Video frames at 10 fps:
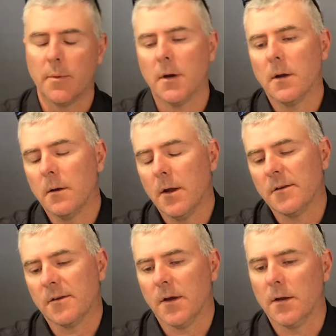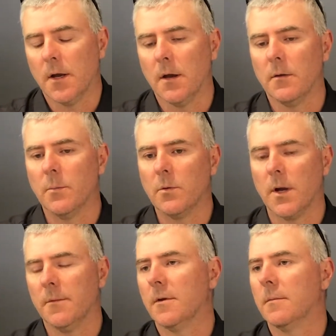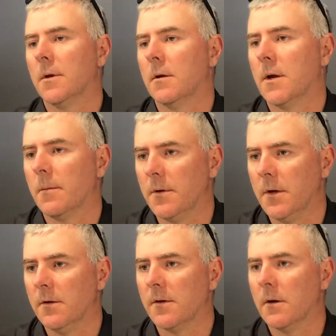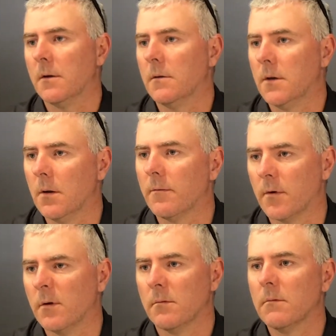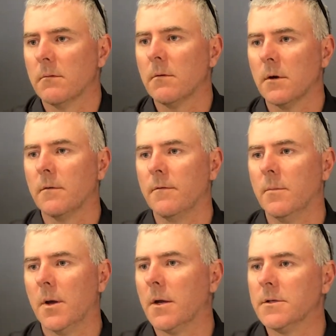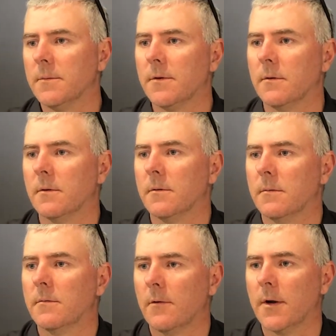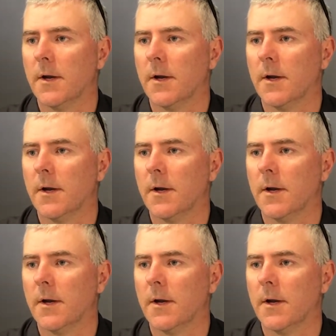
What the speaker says: as I said, the pool company's only been going a couple of years, so I've got a few partnerships to try and